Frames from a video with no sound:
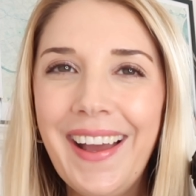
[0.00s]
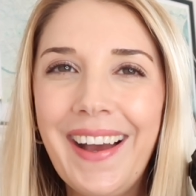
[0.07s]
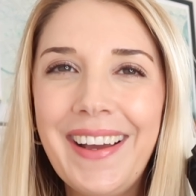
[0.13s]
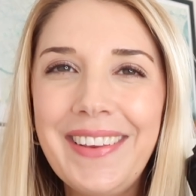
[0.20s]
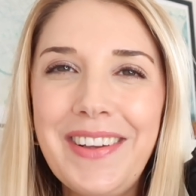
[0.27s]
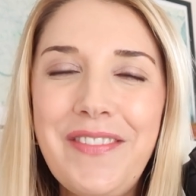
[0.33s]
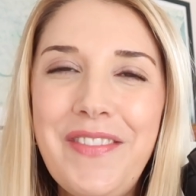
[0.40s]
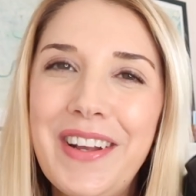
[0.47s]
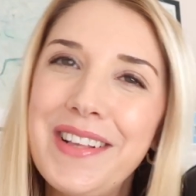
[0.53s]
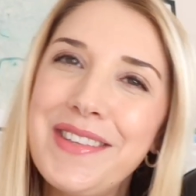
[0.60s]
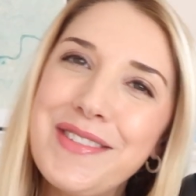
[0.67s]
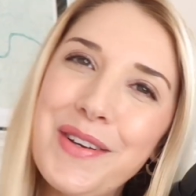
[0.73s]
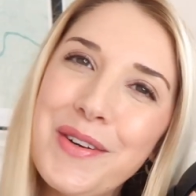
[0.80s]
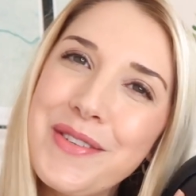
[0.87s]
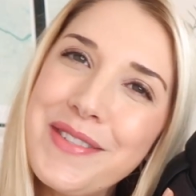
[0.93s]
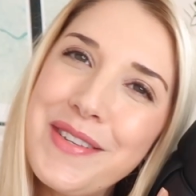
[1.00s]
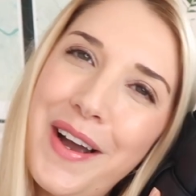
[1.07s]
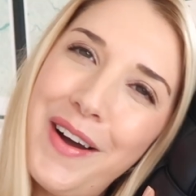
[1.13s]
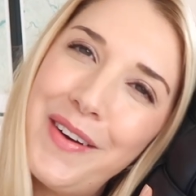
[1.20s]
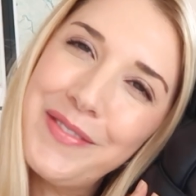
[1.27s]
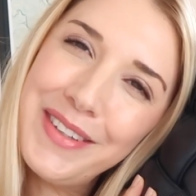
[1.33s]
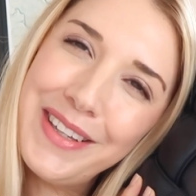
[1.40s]
I love that it's so
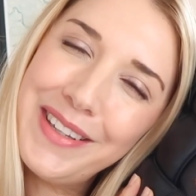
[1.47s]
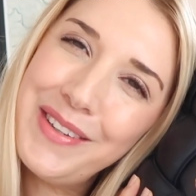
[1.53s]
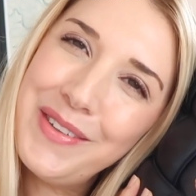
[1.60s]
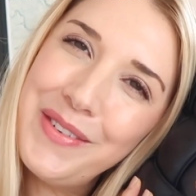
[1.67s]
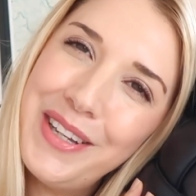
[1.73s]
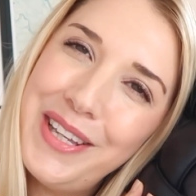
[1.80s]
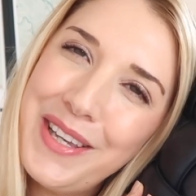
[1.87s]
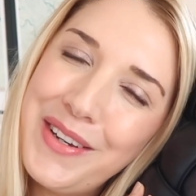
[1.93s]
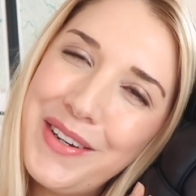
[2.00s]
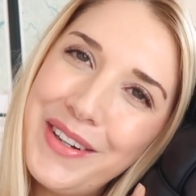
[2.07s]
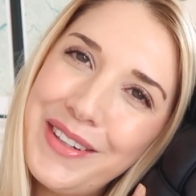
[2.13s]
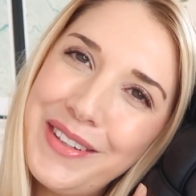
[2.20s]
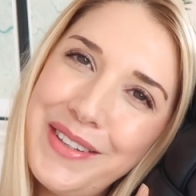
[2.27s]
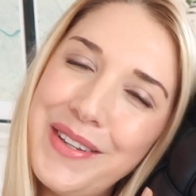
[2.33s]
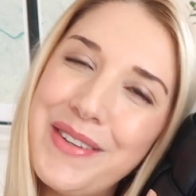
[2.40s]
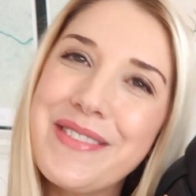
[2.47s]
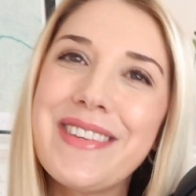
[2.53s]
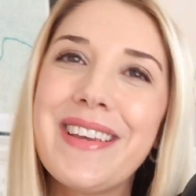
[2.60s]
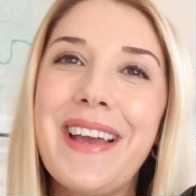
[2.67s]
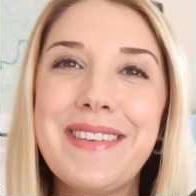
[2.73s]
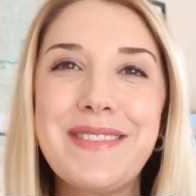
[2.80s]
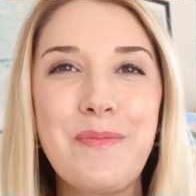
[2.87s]
soft, like you really could use
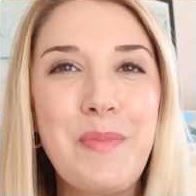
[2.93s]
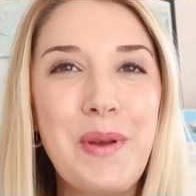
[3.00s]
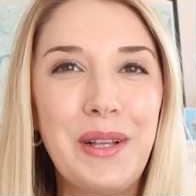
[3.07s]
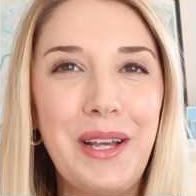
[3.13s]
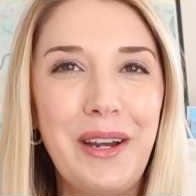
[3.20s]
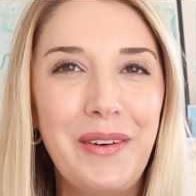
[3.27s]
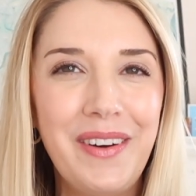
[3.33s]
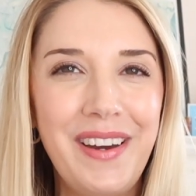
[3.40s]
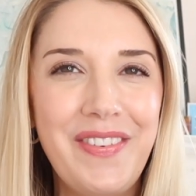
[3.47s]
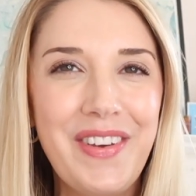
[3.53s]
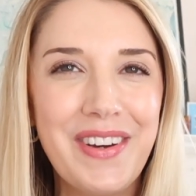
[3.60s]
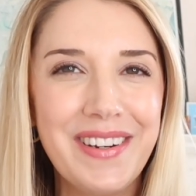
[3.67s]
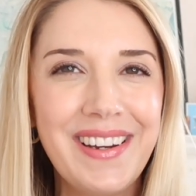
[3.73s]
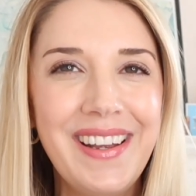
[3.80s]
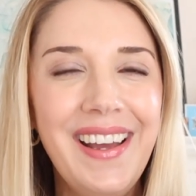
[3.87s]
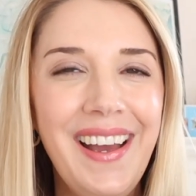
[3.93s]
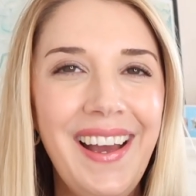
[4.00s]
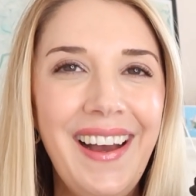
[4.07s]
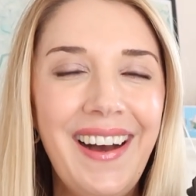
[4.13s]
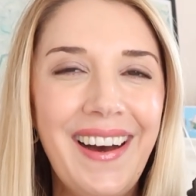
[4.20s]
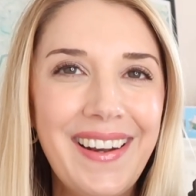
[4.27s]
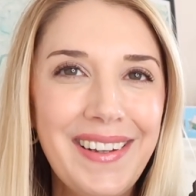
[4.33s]
it as a pillow if you're
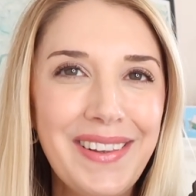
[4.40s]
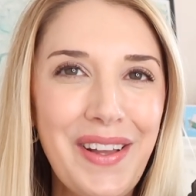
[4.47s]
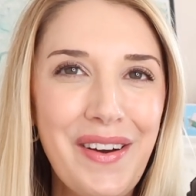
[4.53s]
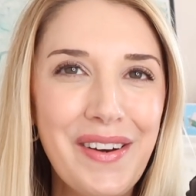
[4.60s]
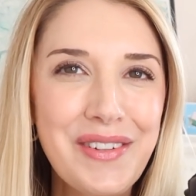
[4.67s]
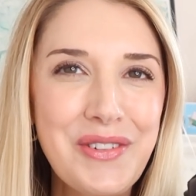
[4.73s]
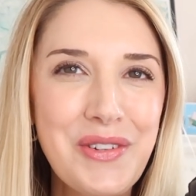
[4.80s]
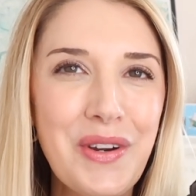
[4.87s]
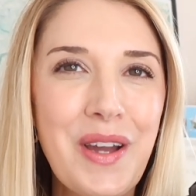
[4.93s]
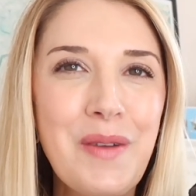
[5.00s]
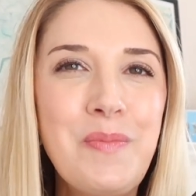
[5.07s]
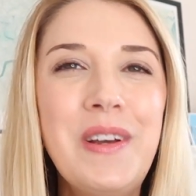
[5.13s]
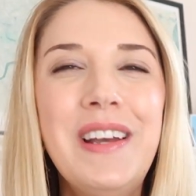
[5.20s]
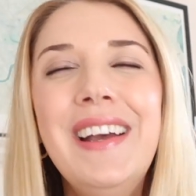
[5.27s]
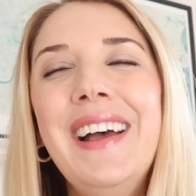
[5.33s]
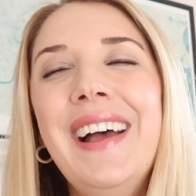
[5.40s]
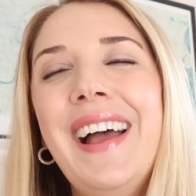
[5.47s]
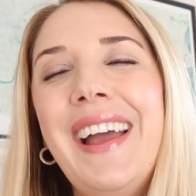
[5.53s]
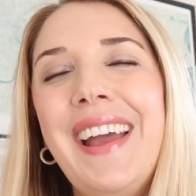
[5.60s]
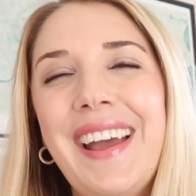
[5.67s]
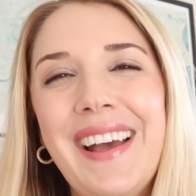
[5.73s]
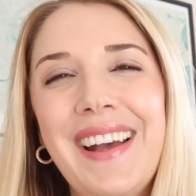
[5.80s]
on a long trip.
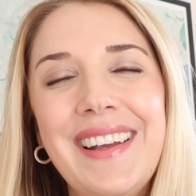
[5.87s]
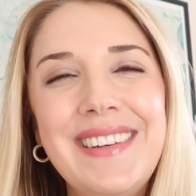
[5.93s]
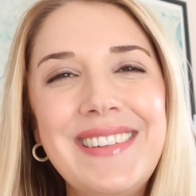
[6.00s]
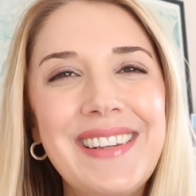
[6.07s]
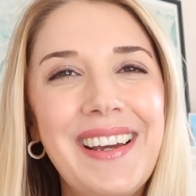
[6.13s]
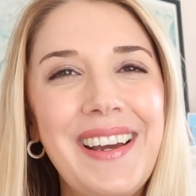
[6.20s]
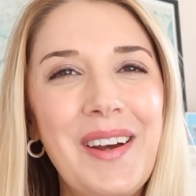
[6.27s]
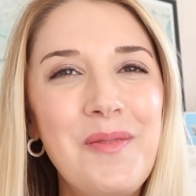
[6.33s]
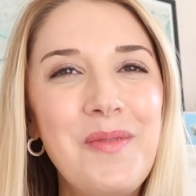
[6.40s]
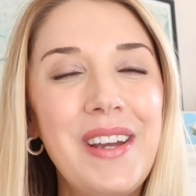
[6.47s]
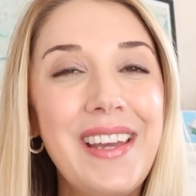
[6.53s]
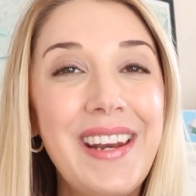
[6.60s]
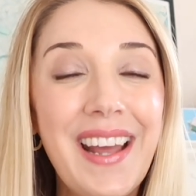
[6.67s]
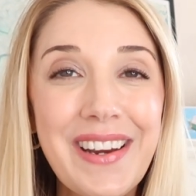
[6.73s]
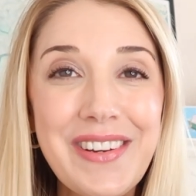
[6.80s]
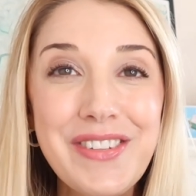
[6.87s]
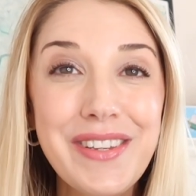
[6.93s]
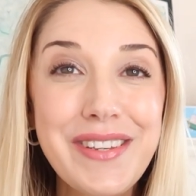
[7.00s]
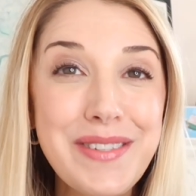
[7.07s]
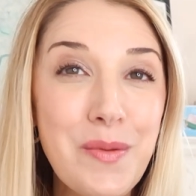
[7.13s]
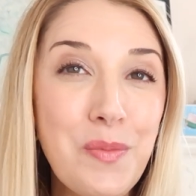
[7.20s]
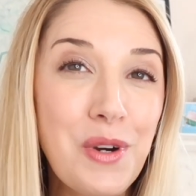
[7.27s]
And it
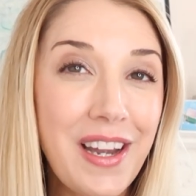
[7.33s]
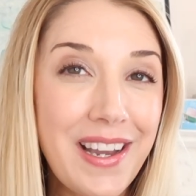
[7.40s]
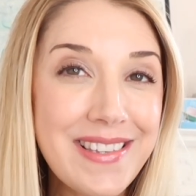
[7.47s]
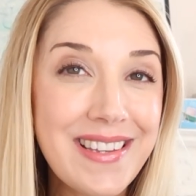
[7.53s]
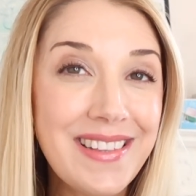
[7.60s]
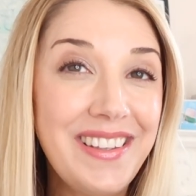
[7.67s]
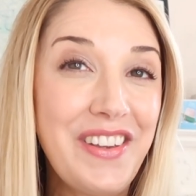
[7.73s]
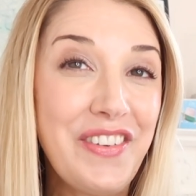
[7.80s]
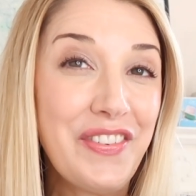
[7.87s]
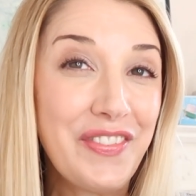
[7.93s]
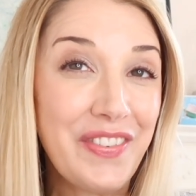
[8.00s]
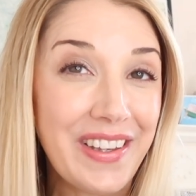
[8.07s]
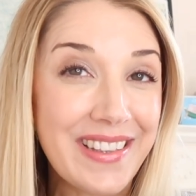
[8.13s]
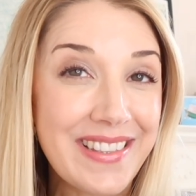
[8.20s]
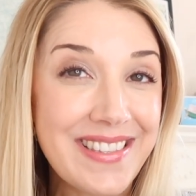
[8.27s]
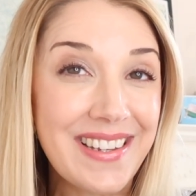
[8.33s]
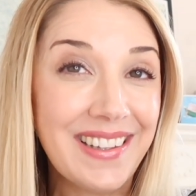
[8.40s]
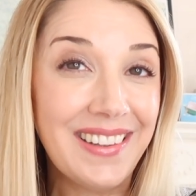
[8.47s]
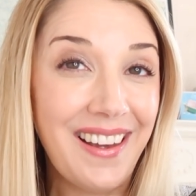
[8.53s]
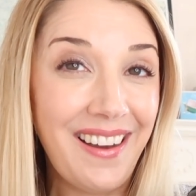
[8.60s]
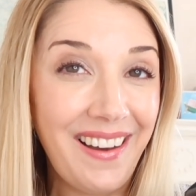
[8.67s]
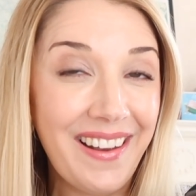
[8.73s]
actually surprisingly fits a
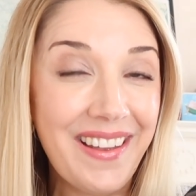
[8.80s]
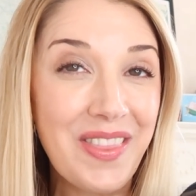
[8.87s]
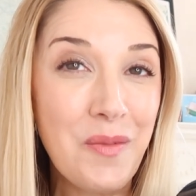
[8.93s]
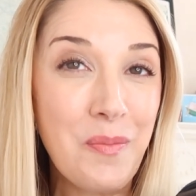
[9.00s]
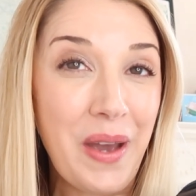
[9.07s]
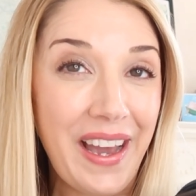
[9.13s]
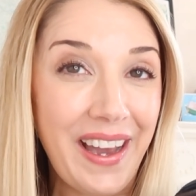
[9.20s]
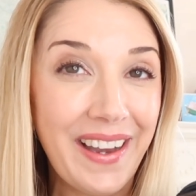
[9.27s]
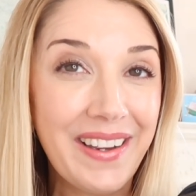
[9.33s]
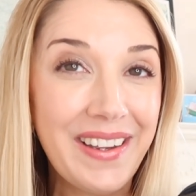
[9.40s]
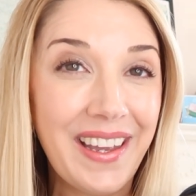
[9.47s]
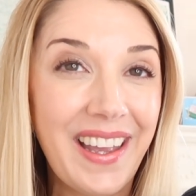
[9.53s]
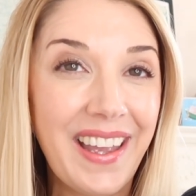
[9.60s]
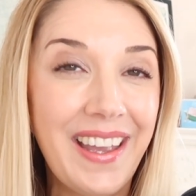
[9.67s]
lot in the bag.